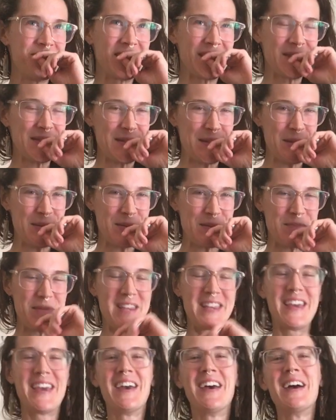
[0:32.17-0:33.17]
excuse
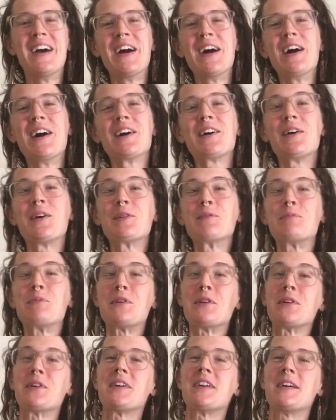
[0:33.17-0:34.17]
me, called
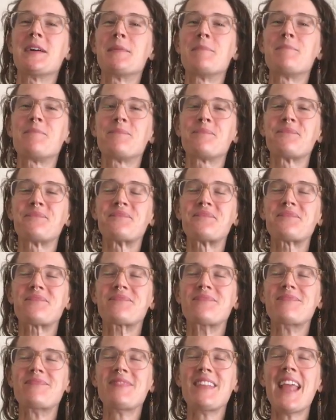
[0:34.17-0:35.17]
Purium.
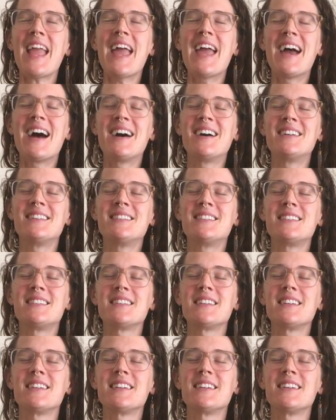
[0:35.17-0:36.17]
And
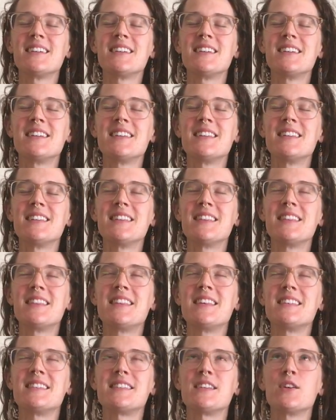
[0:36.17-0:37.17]

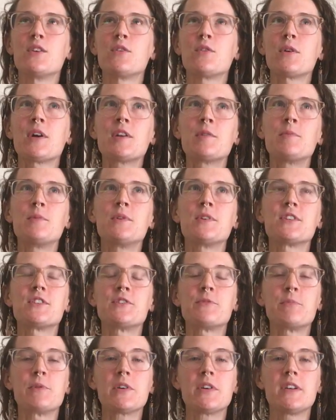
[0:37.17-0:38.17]
this incredible
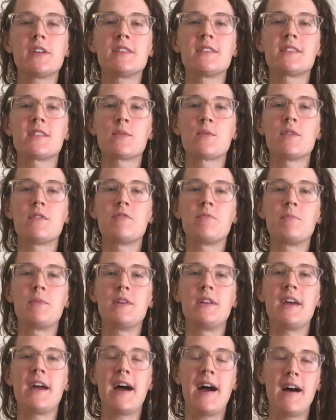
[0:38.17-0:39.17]
experience that we've
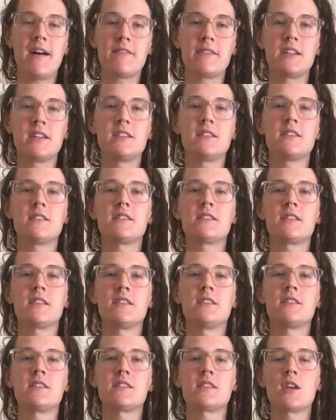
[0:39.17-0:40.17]
been having
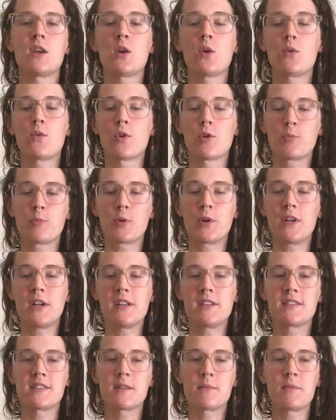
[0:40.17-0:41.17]
since
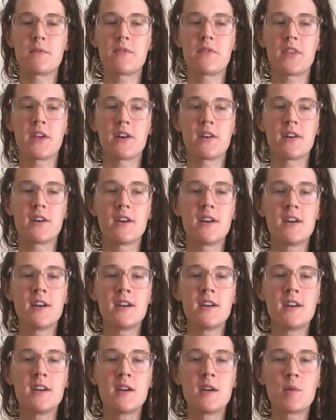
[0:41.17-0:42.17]
incorporating some of their
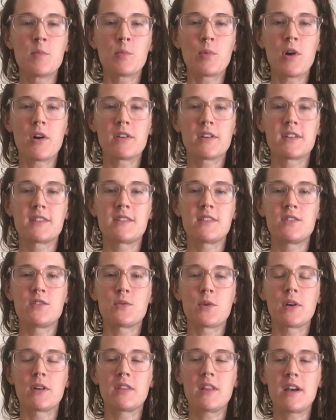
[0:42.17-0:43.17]
products
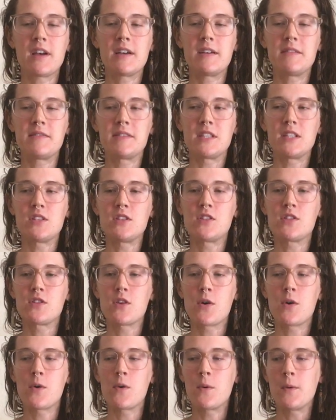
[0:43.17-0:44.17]
into our lives. And
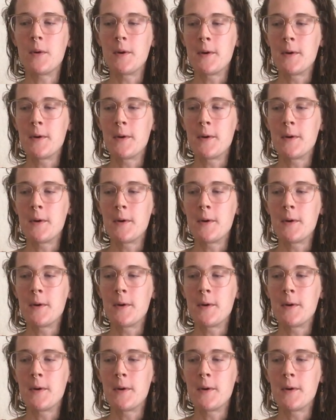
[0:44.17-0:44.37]
so